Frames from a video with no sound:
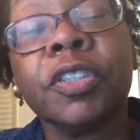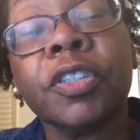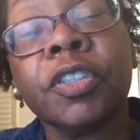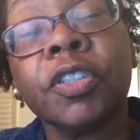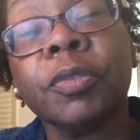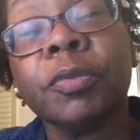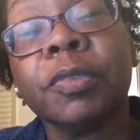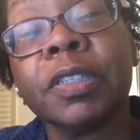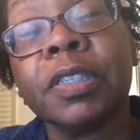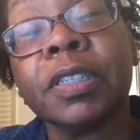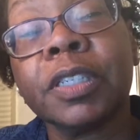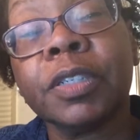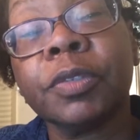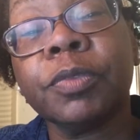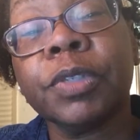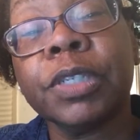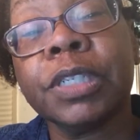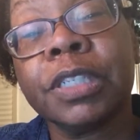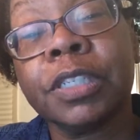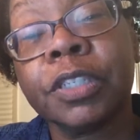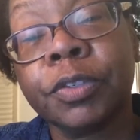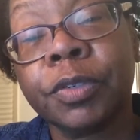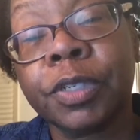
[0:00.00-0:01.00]
terms in their
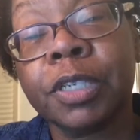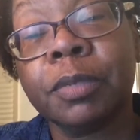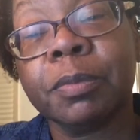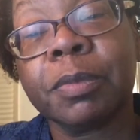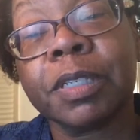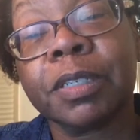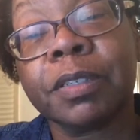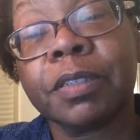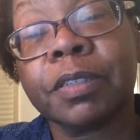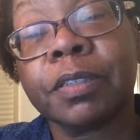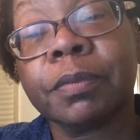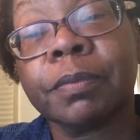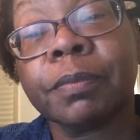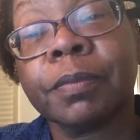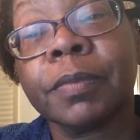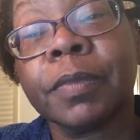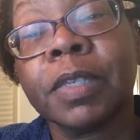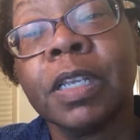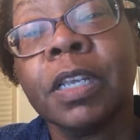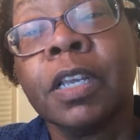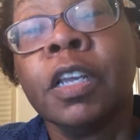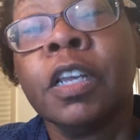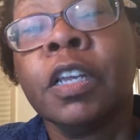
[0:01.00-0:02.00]
written agreements.
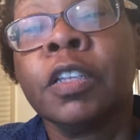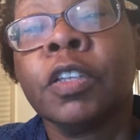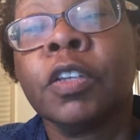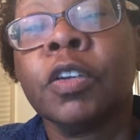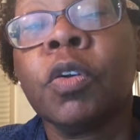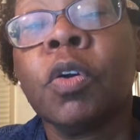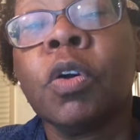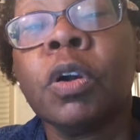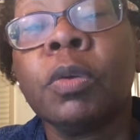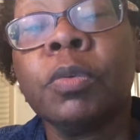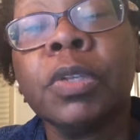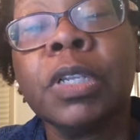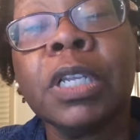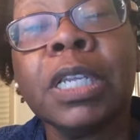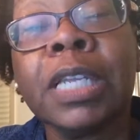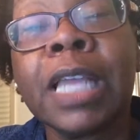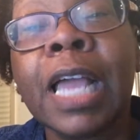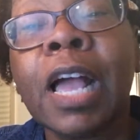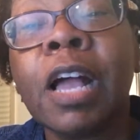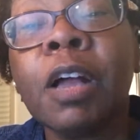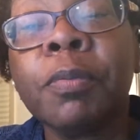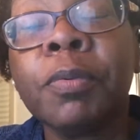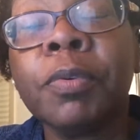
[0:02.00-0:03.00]
The court will
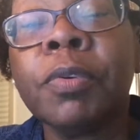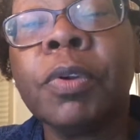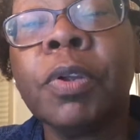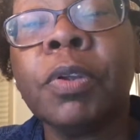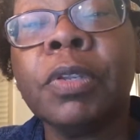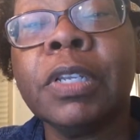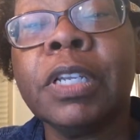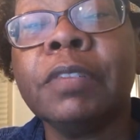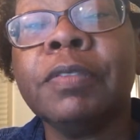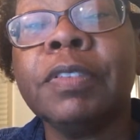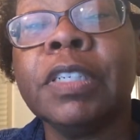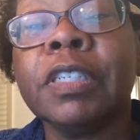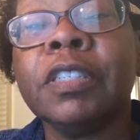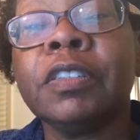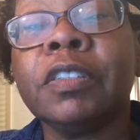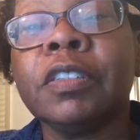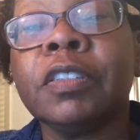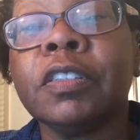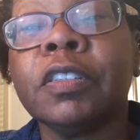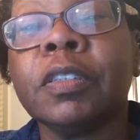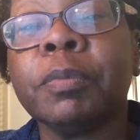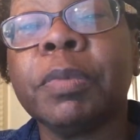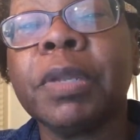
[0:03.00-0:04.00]
allow parole evidence
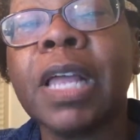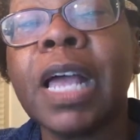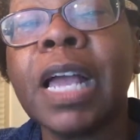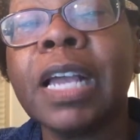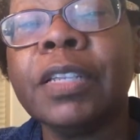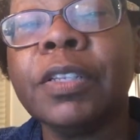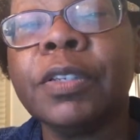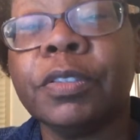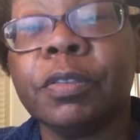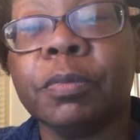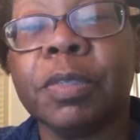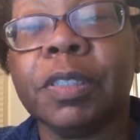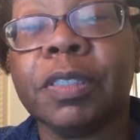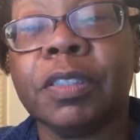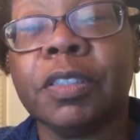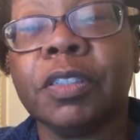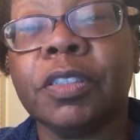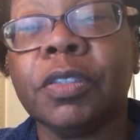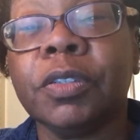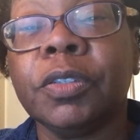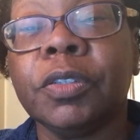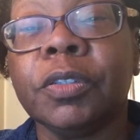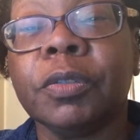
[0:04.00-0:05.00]
to supply those missing
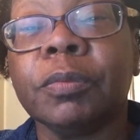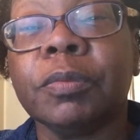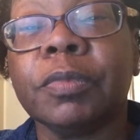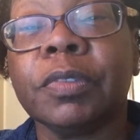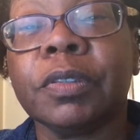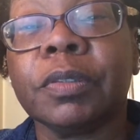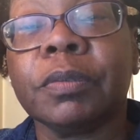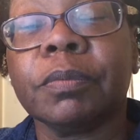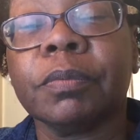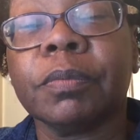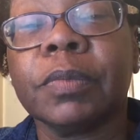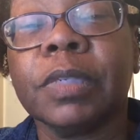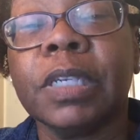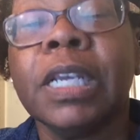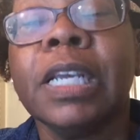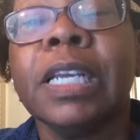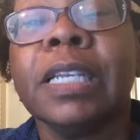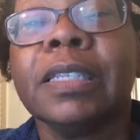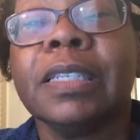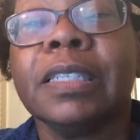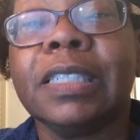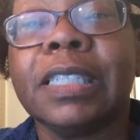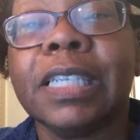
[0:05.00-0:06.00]
terms.
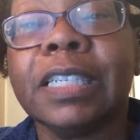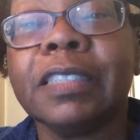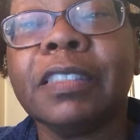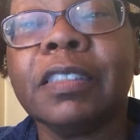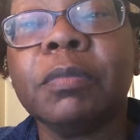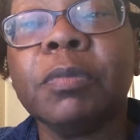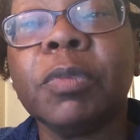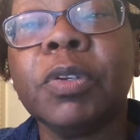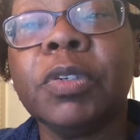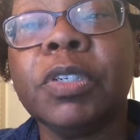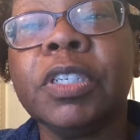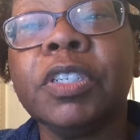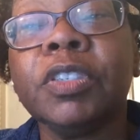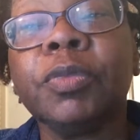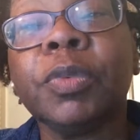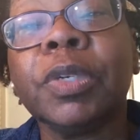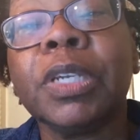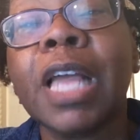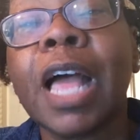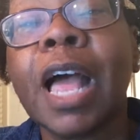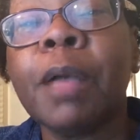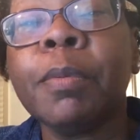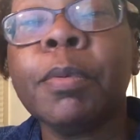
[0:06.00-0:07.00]
The testimony is
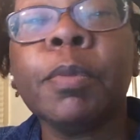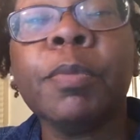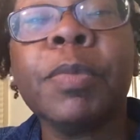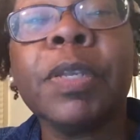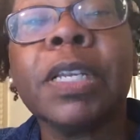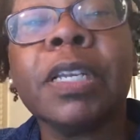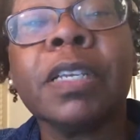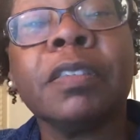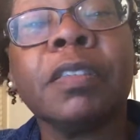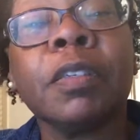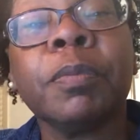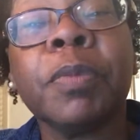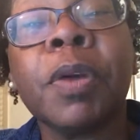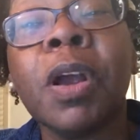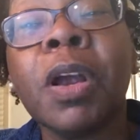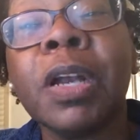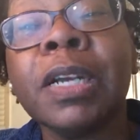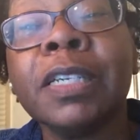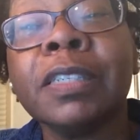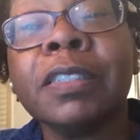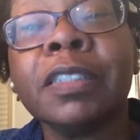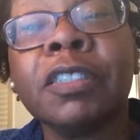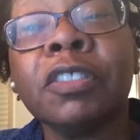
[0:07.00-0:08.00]
reliable because the
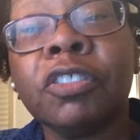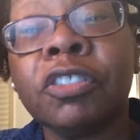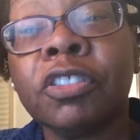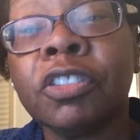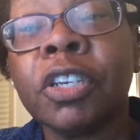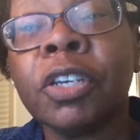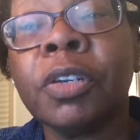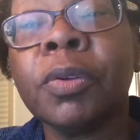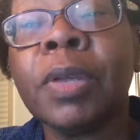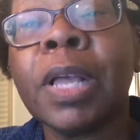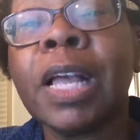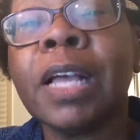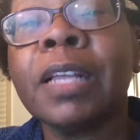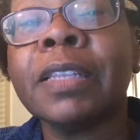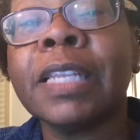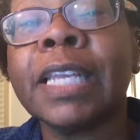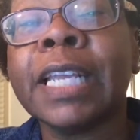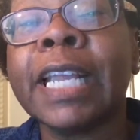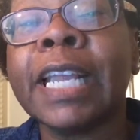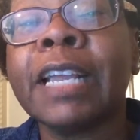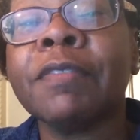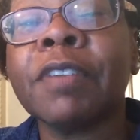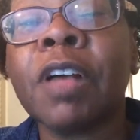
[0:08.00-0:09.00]
parties can show how
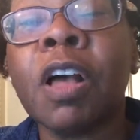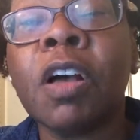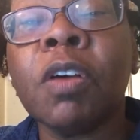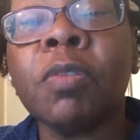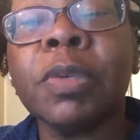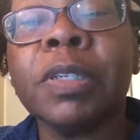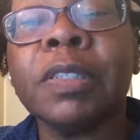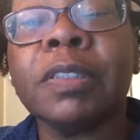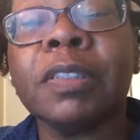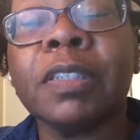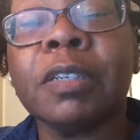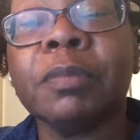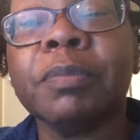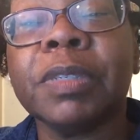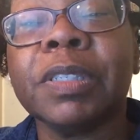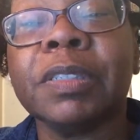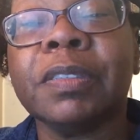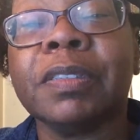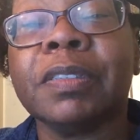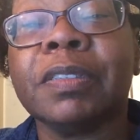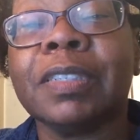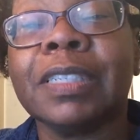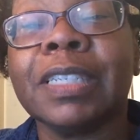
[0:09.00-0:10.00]
they have always done
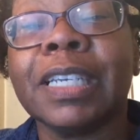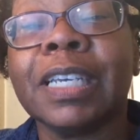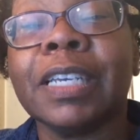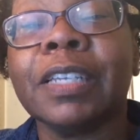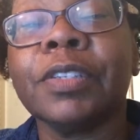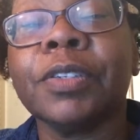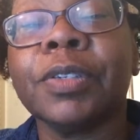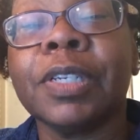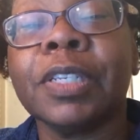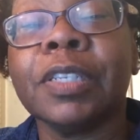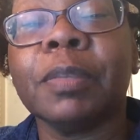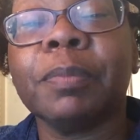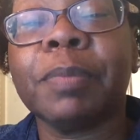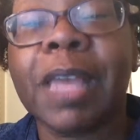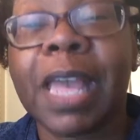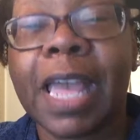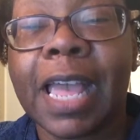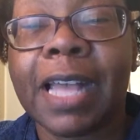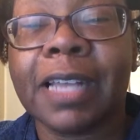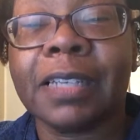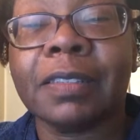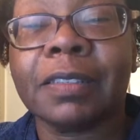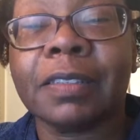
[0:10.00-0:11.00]
business together in the
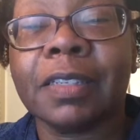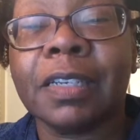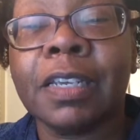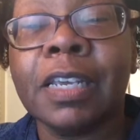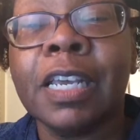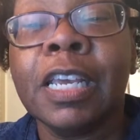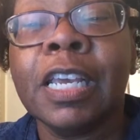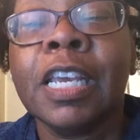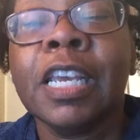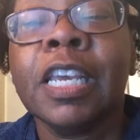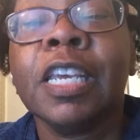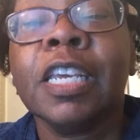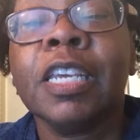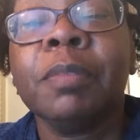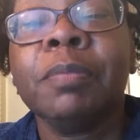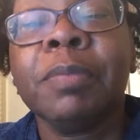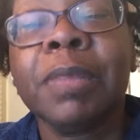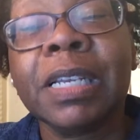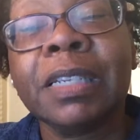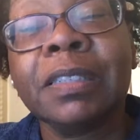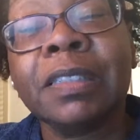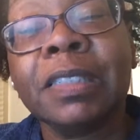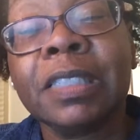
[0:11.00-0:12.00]
past. It
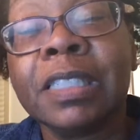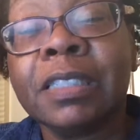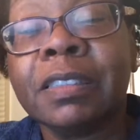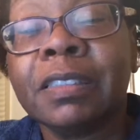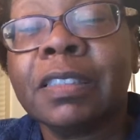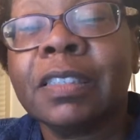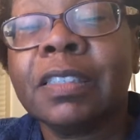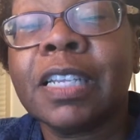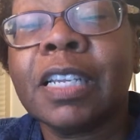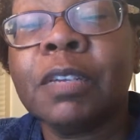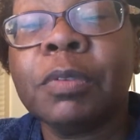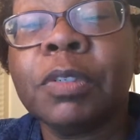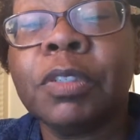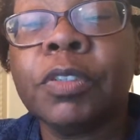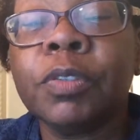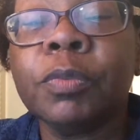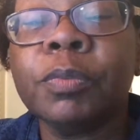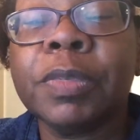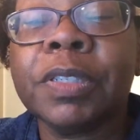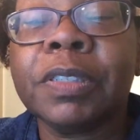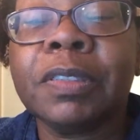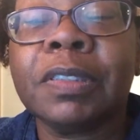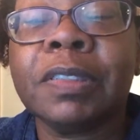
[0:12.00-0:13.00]
makes sense that they would do
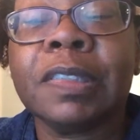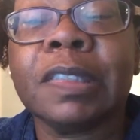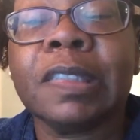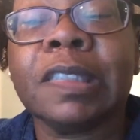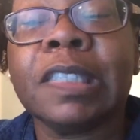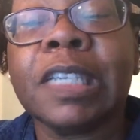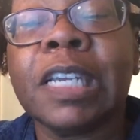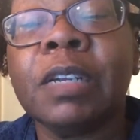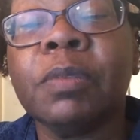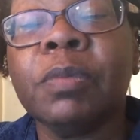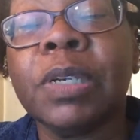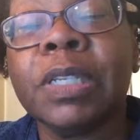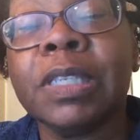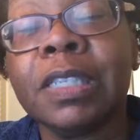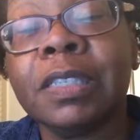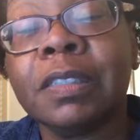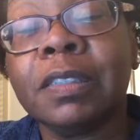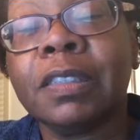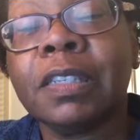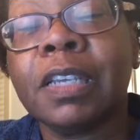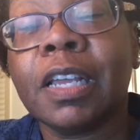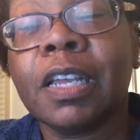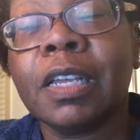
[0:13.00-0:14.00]
business the same way
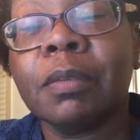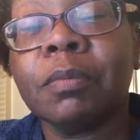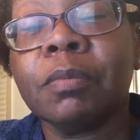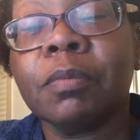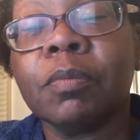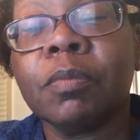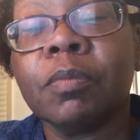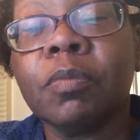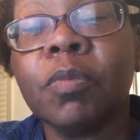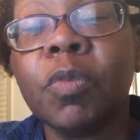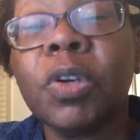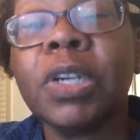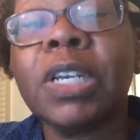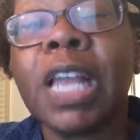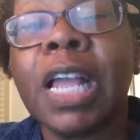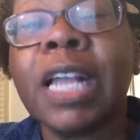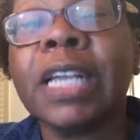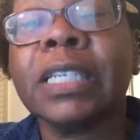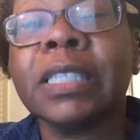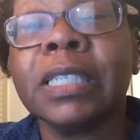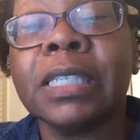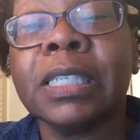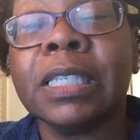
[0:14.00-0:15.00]
this time, more
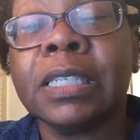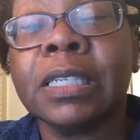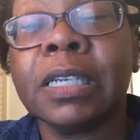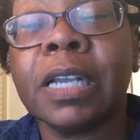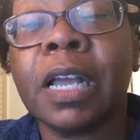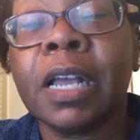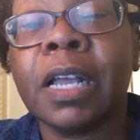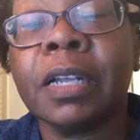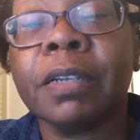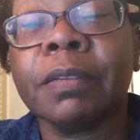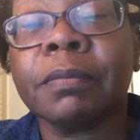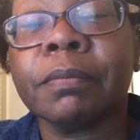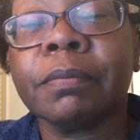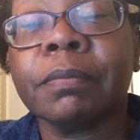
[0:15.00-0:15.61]
likely than not.